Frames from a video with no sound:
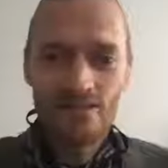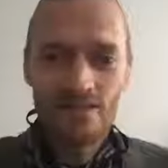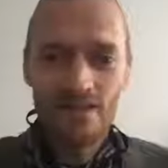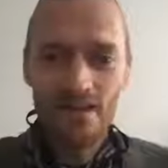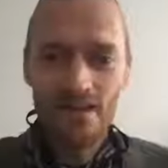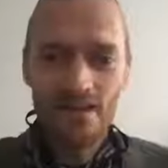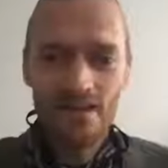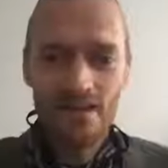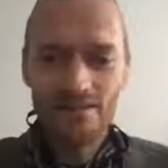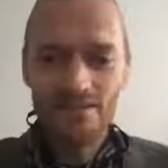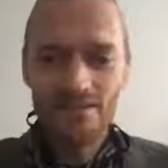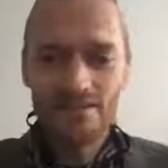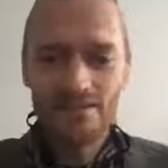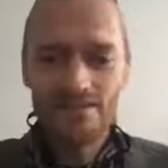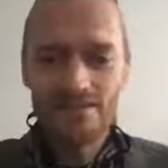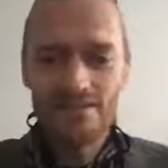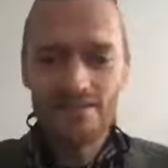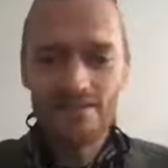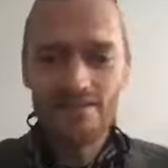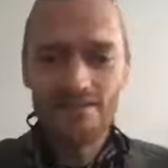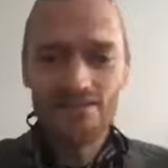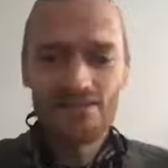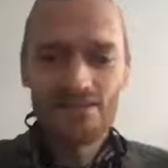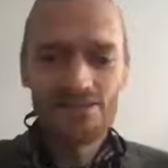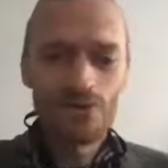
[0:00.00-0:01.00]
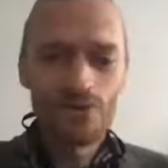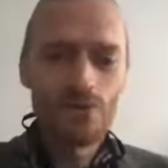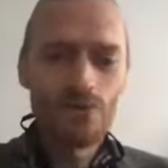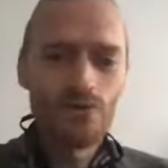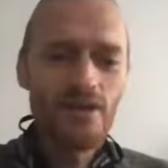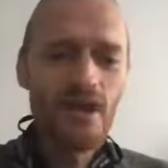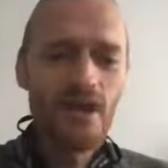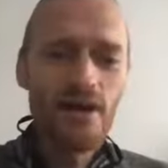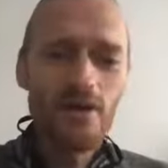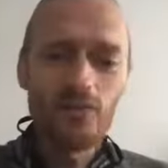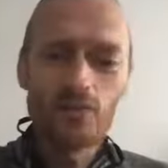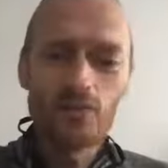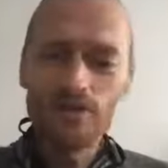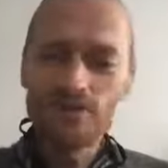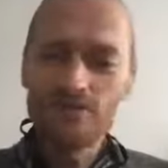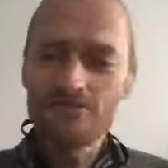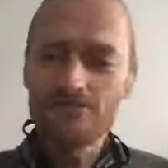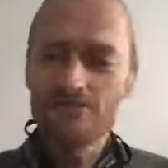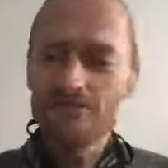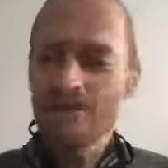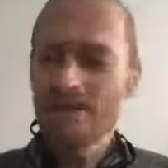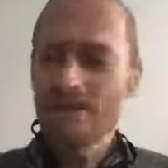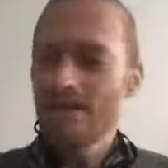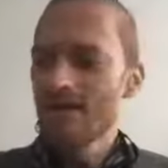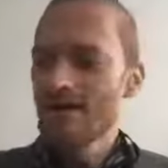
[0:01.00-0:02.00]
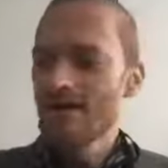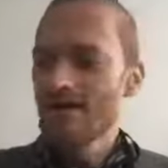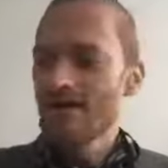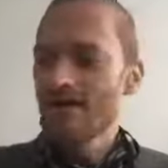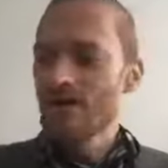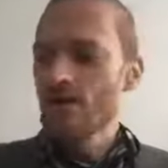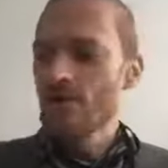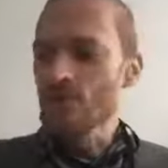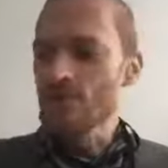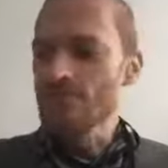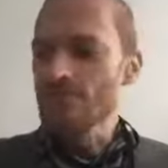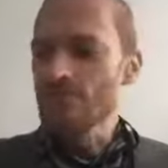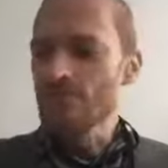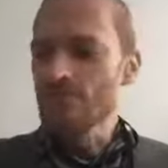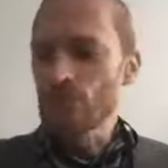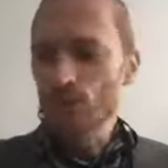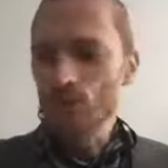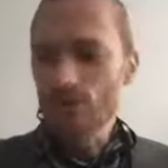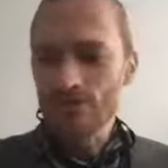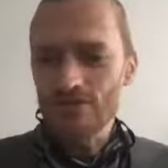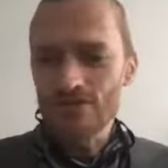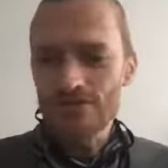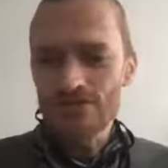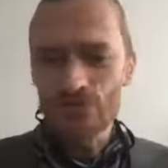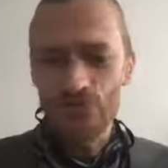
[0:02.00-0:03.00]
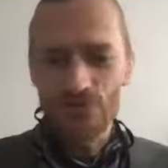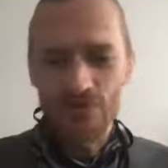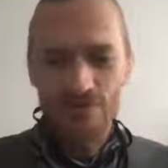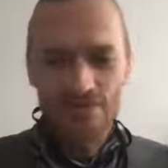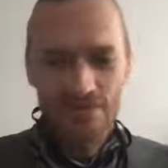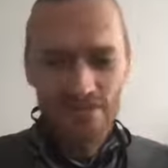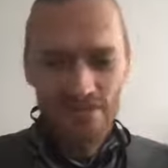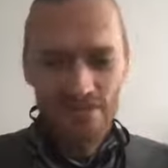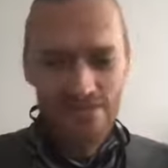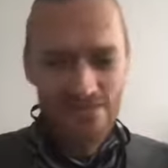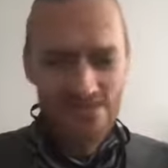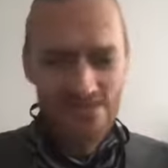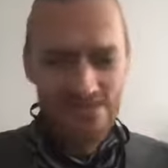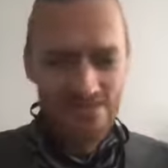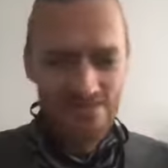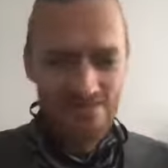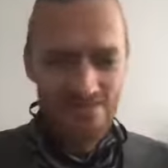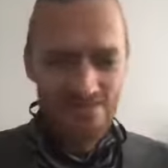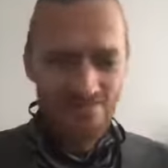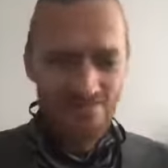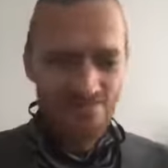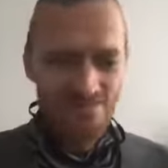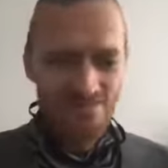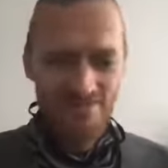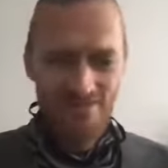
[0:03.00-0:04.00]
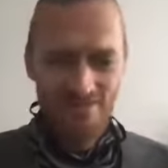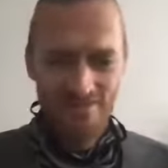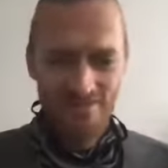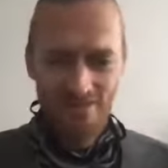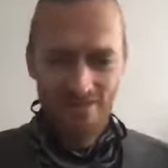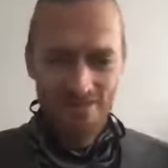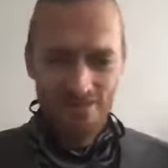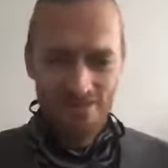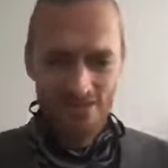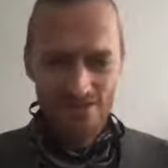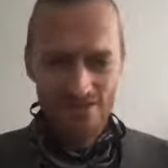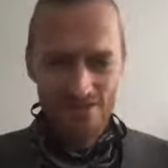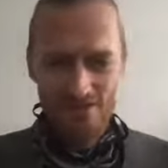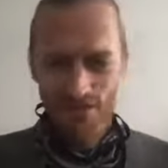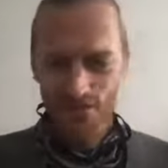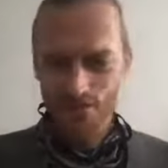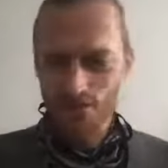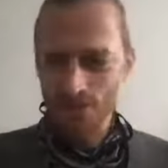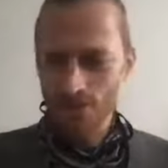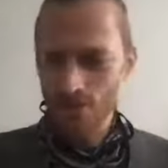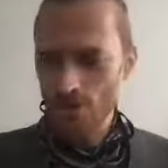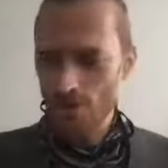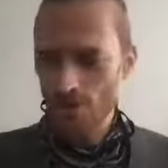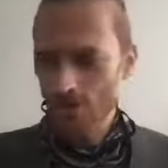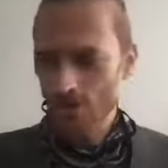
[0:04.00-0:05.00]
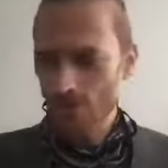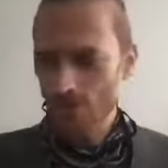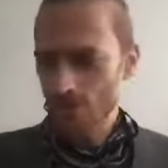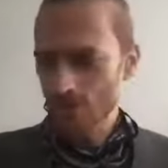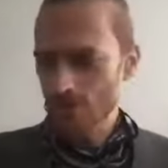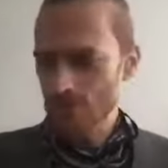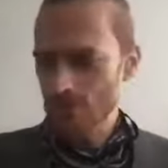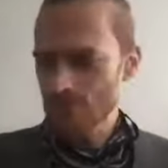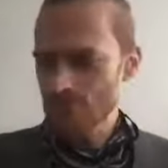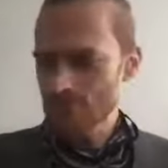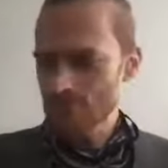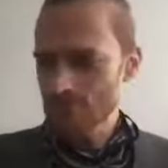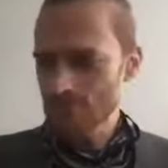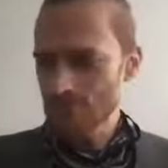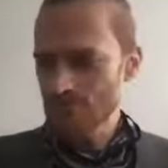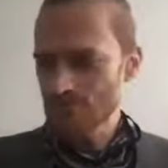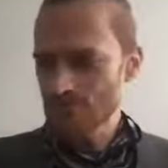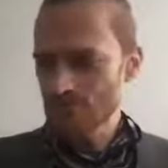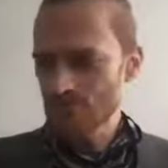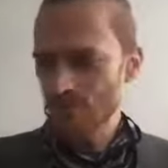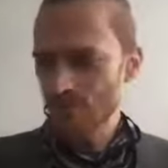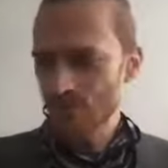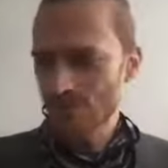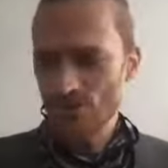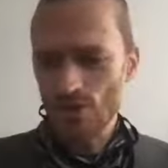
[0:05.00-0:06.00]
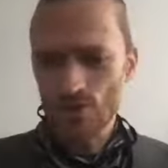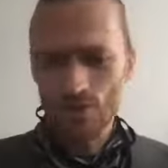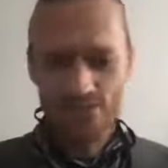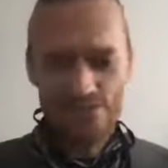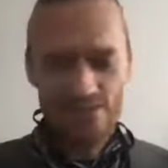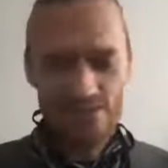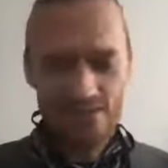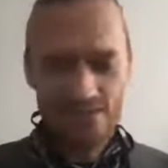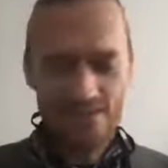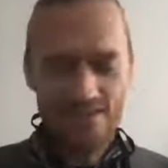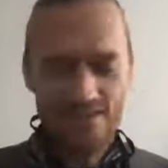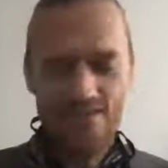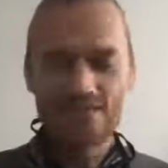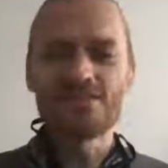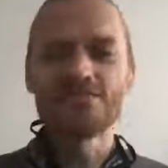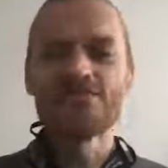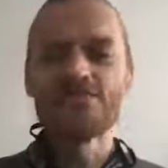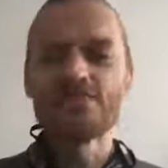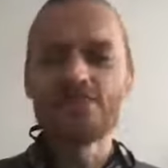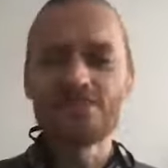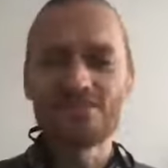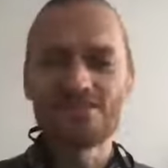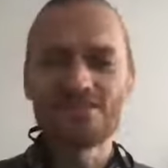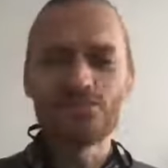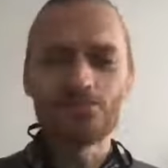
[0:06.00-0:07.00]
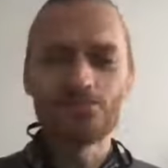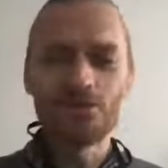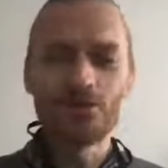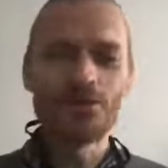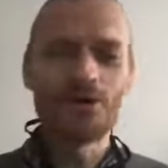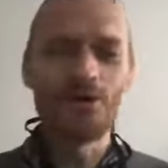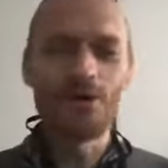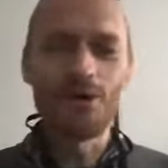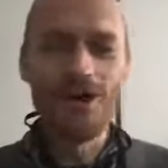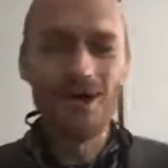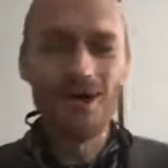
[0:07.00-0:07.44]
And so, we've built sort of this in-studio, it's almost like a TV studio.